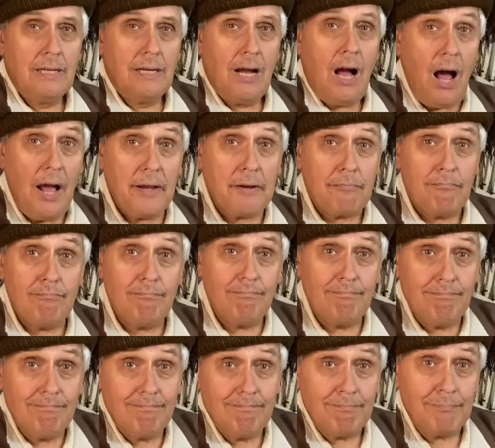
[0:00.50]
Hi,
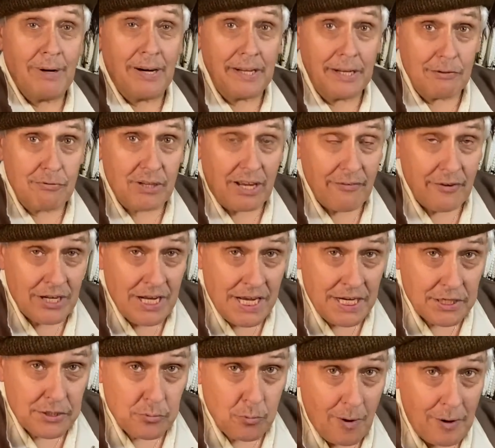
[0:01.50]
my name's Kevin
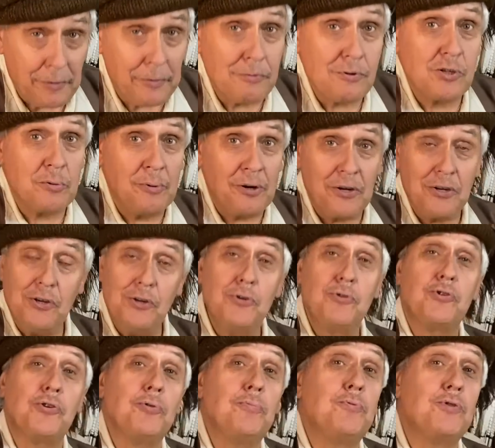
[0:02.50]
Hicks. Welcome to my
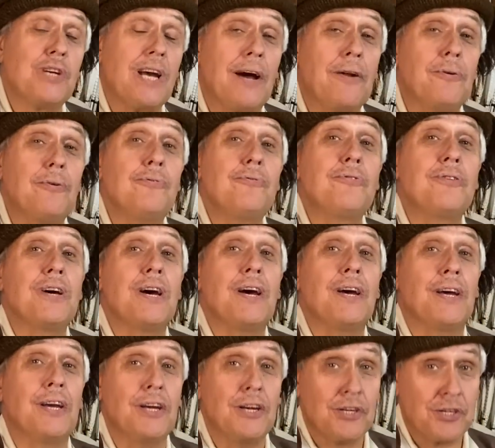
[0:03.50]
YouTube channel, The
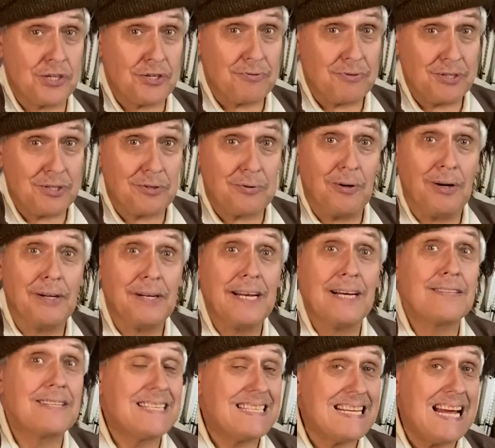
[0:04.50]
History Squad.
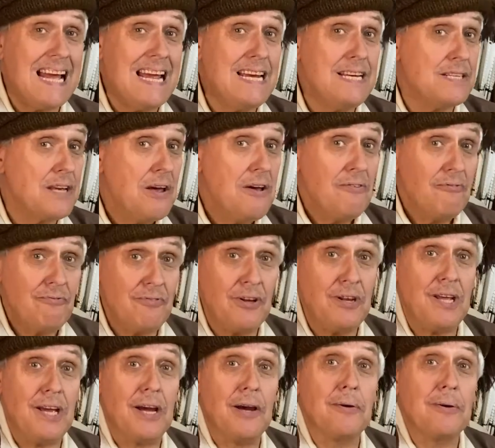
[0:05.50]
Now, today's
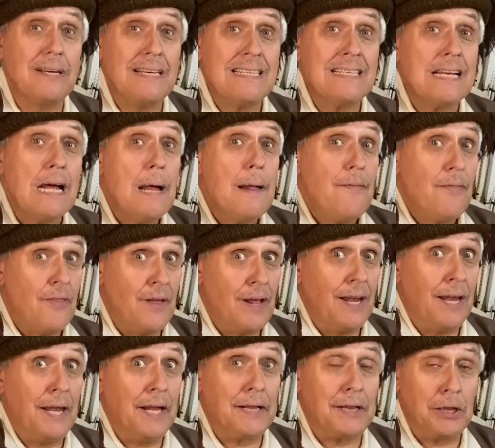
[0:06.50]
video is the
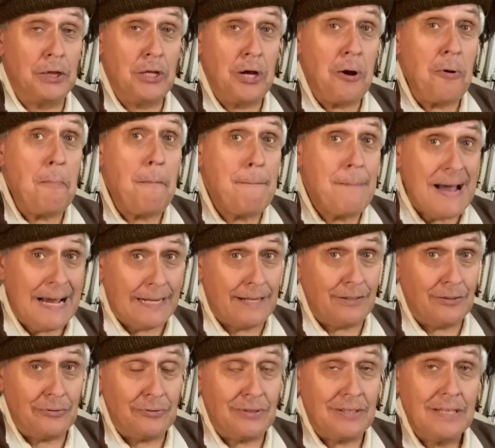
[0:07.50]
little known
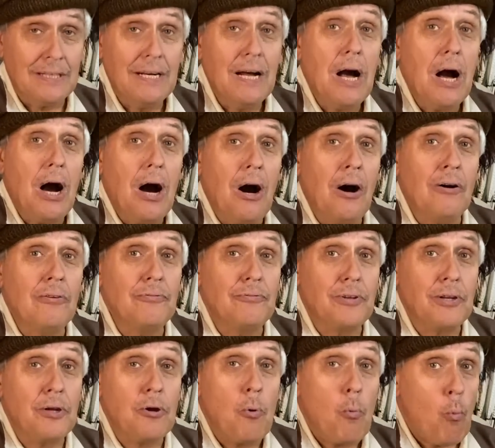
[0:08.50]
battles of
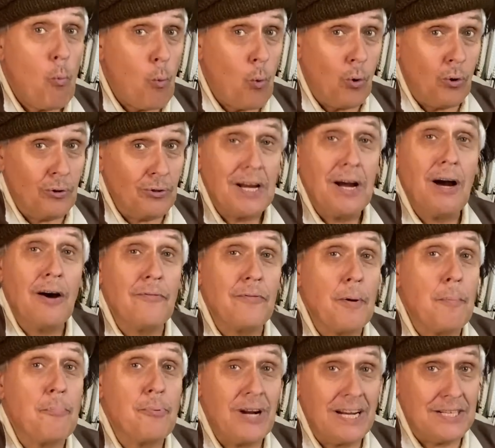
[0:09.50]
the War of the
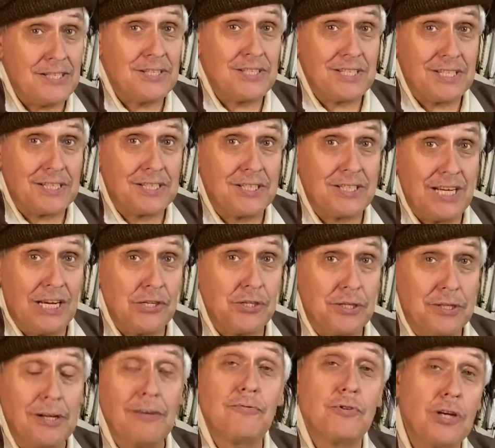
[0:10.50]
Breton
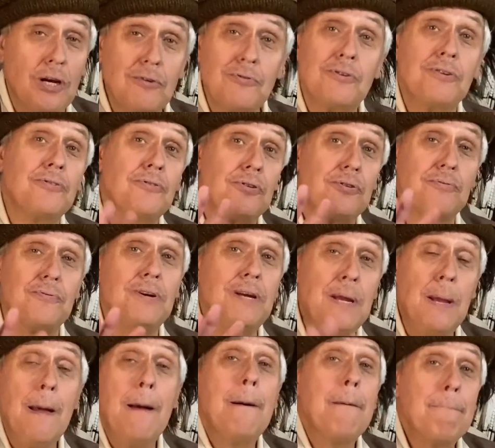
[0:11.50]
Succession. I've chosen
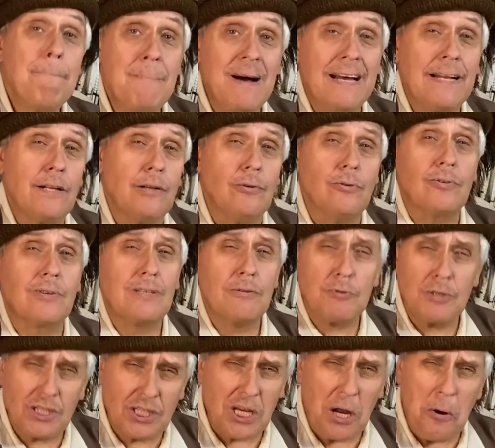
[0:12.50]
three battles. There are
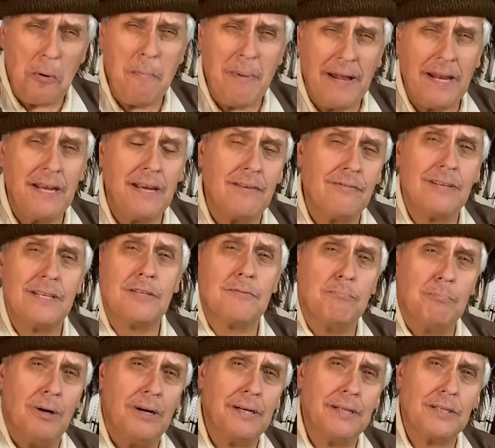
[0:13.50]
so many of these
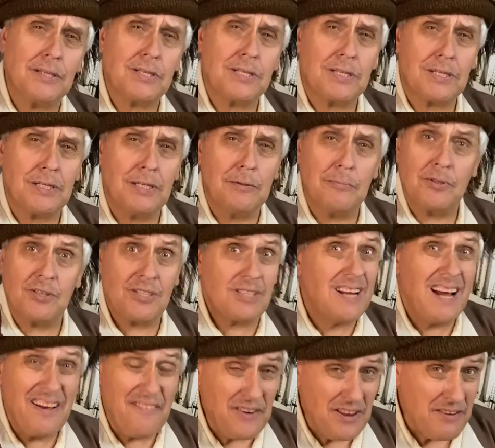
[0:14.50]
minor skirmishes.
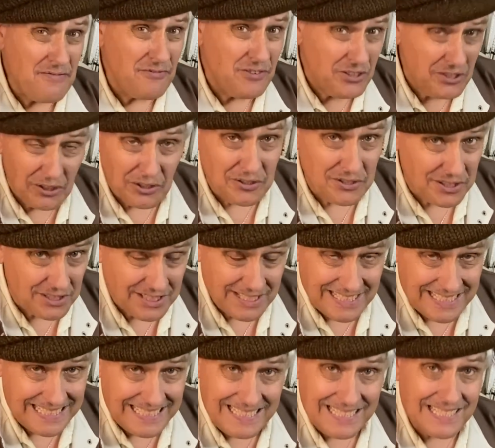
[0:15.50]
I haven't even got to the
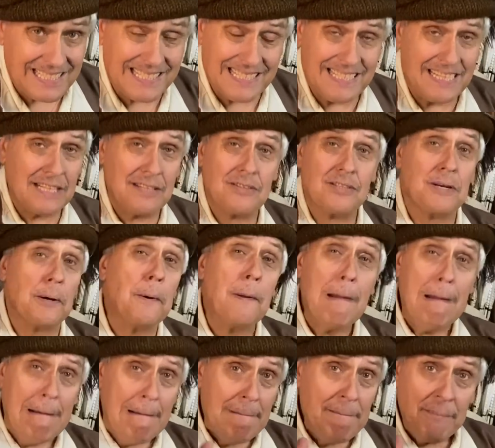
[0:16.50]
sieges yet. So
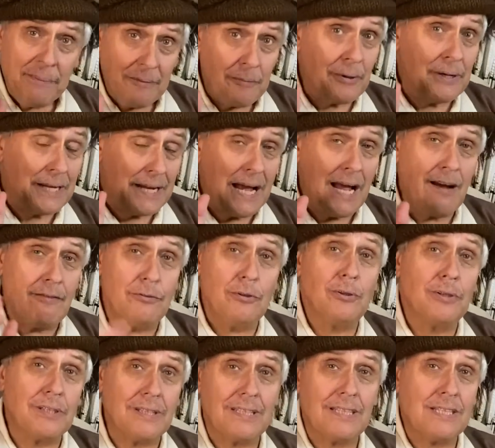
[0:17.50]
we're going to have a
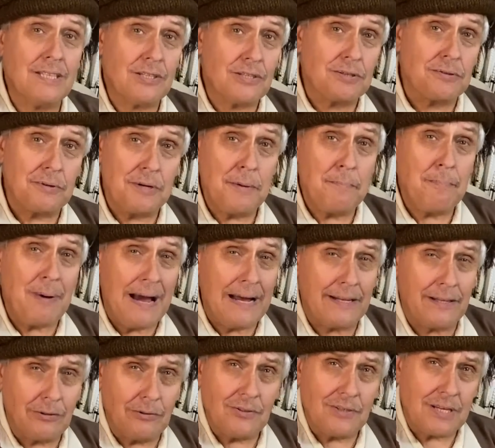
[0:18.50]
look at these three
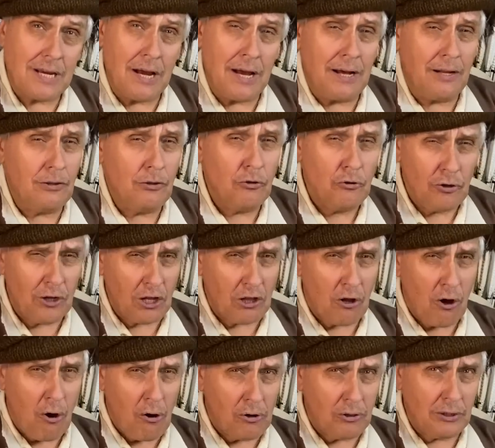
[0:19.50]
battles,
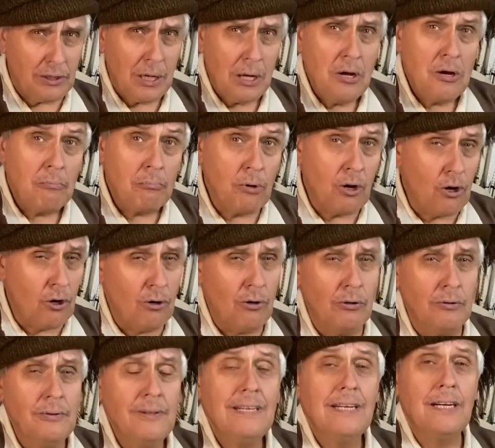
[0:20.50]
Lunalonge,
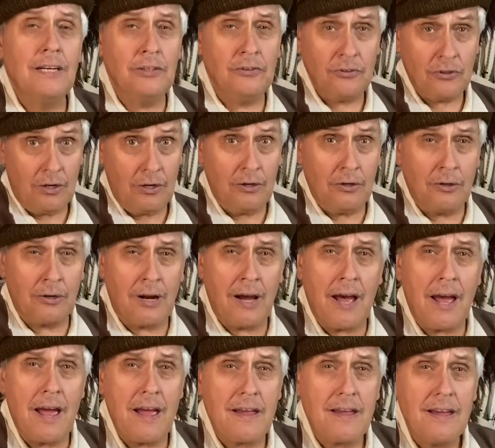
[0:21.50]
Mauron and
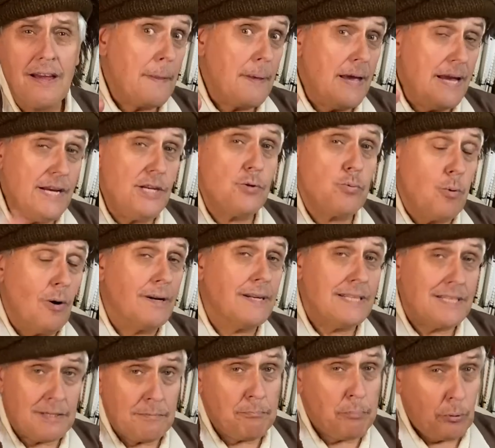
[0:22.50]
Auray. Each one
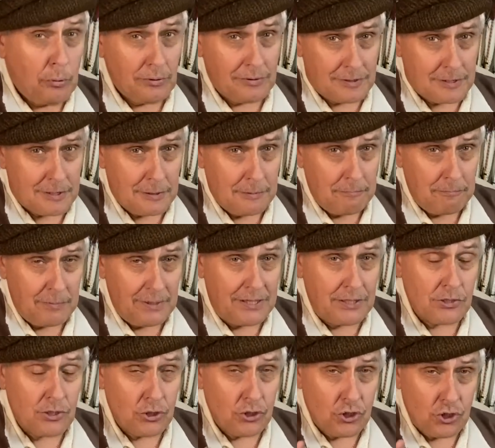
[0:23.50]
is important
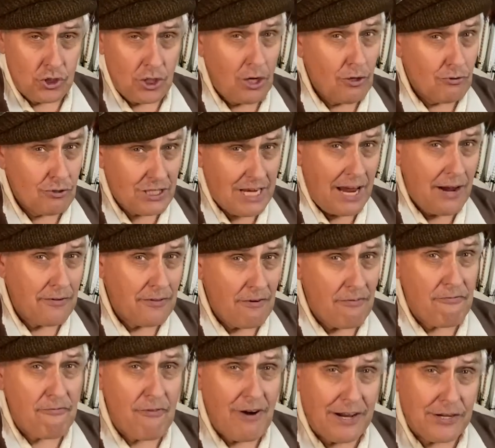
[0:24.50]
because it shows how the
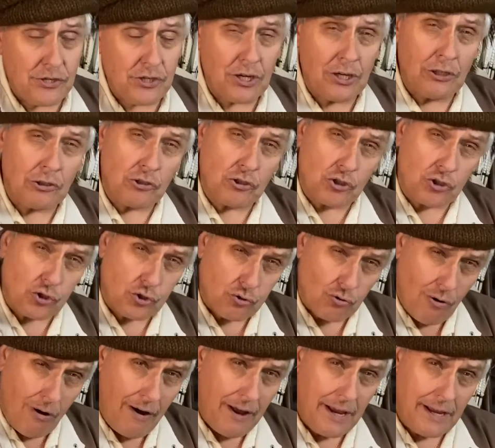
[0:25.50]
French are
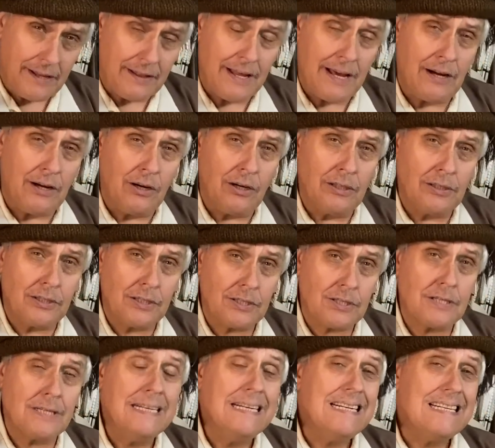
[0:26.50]
trying their
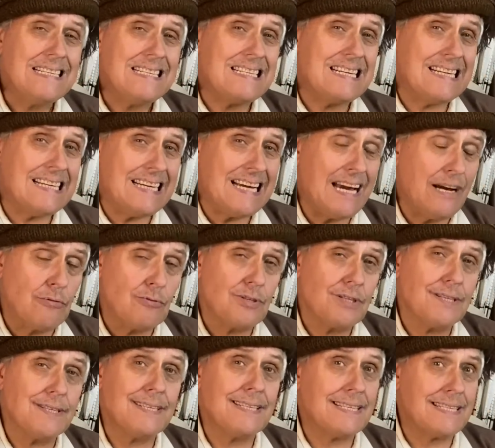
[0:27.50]
hardest to
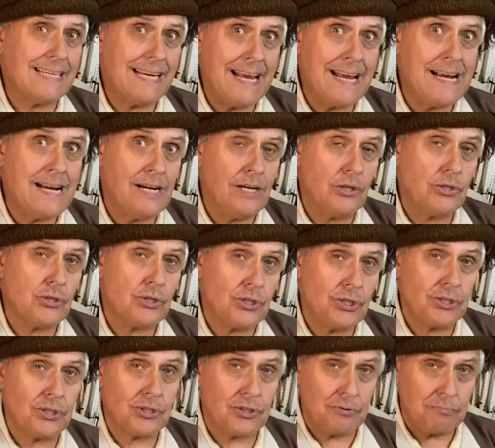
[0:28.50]
counter this English
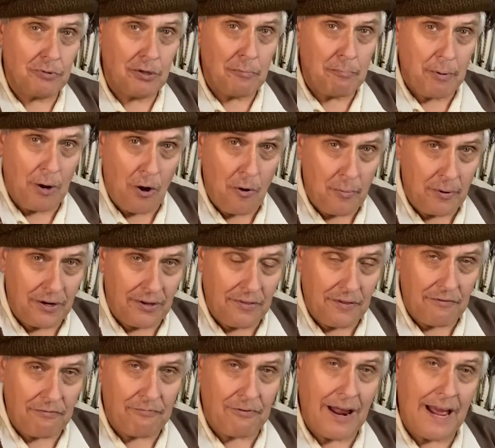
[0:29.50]
system, the bowmen on
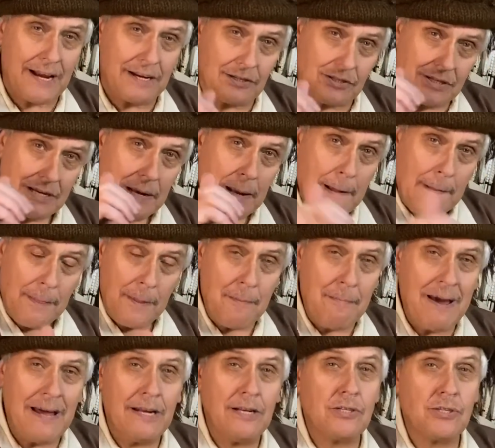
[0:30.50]
the flanks, the
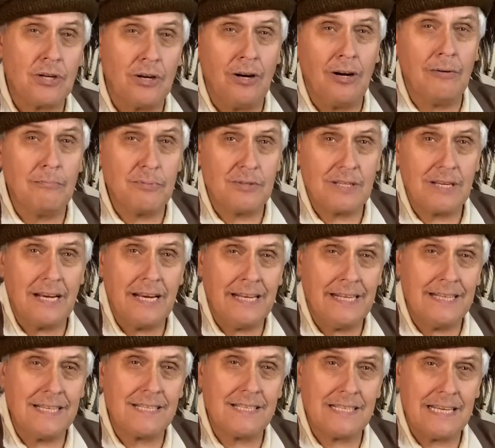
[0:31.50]
men-at-arms
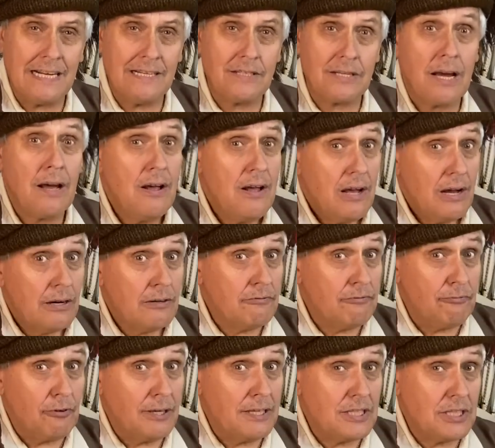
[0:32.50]
in the centre, and
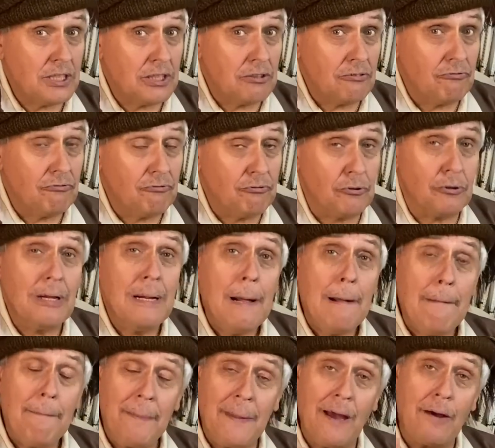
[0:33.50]
fighting on foot.
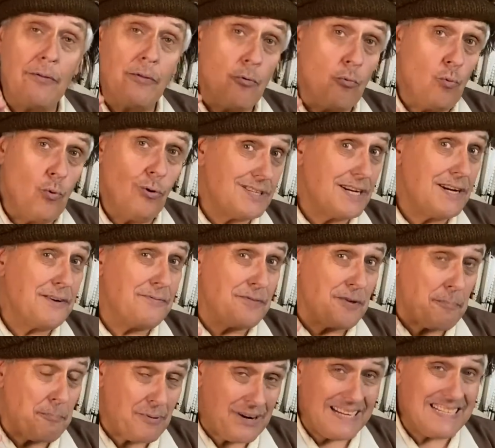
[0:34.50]
Now, the War of the
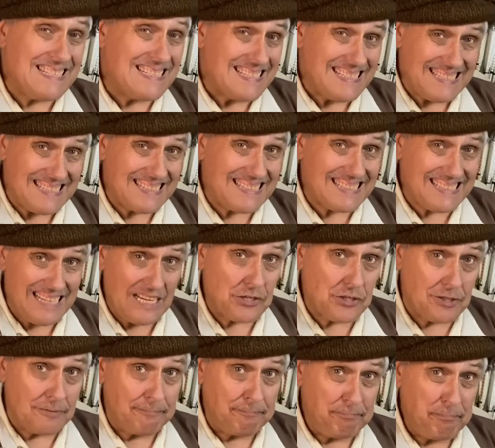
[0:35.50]
Breton
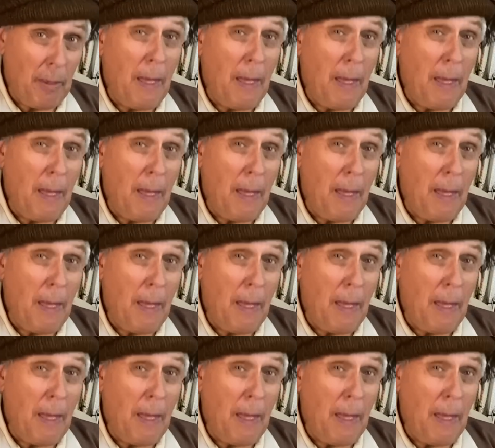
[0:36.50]
Succession,